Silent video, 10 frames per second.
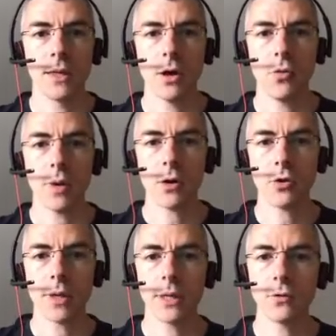Now we are
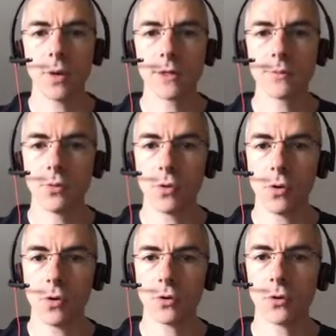going to
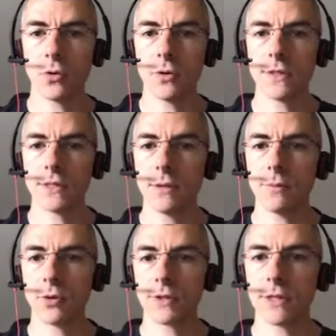explore the
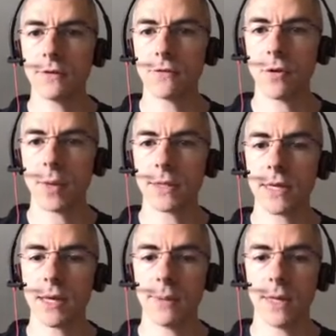Lucene posting
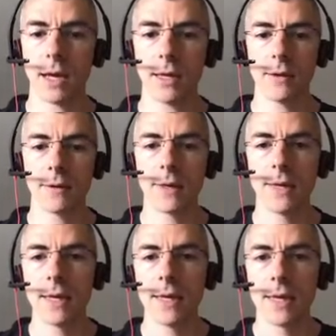format A P I,
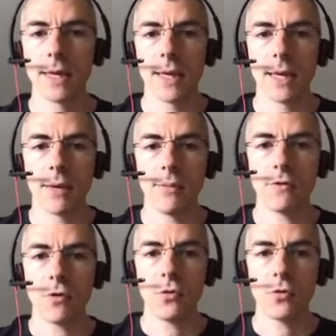
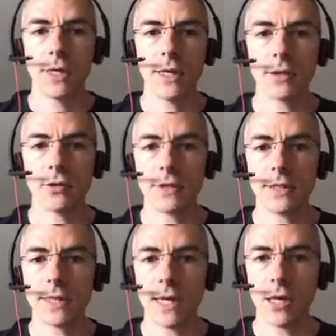before looking at the
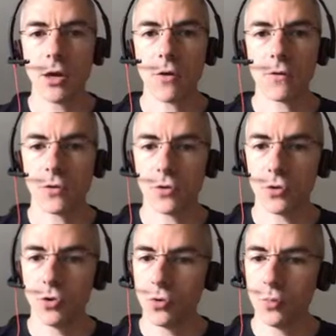detail of the
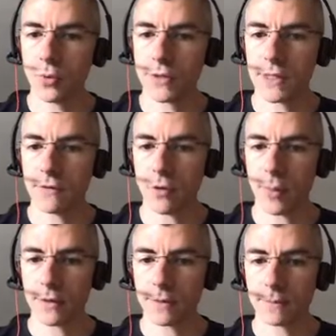new posting
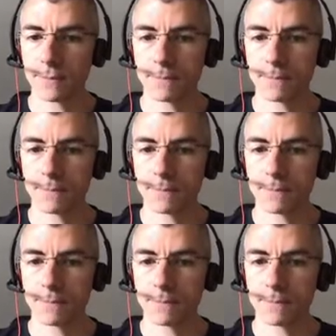format.